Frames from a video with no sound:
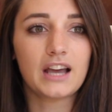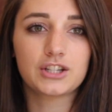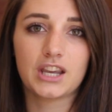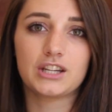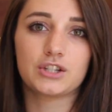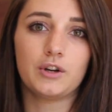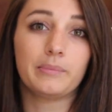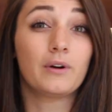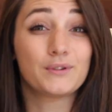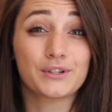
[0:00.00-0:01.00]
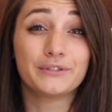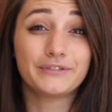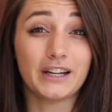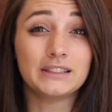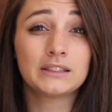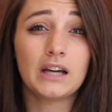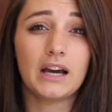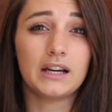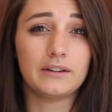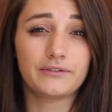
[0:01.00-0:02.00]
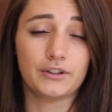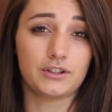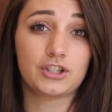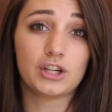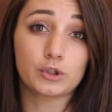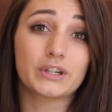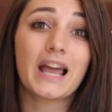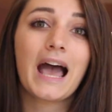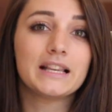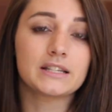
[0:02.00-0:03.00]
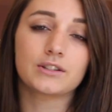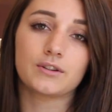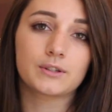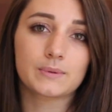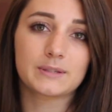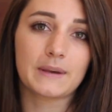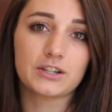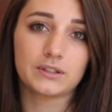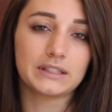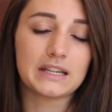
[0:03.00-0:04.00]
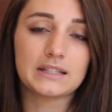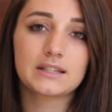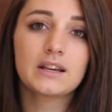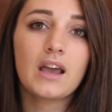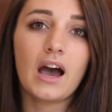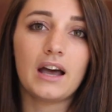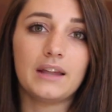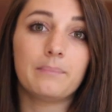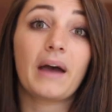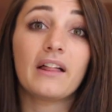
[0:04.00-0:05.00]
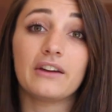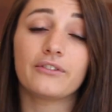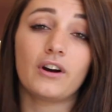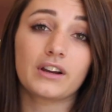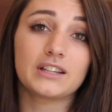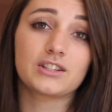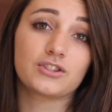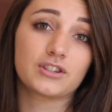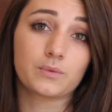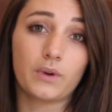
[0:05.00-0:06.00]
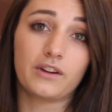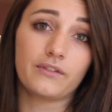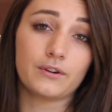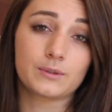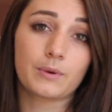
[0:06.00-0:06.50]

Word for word: educational, but also fun uh, for children and adults with special needs. And Ballet for All Kids is just one of those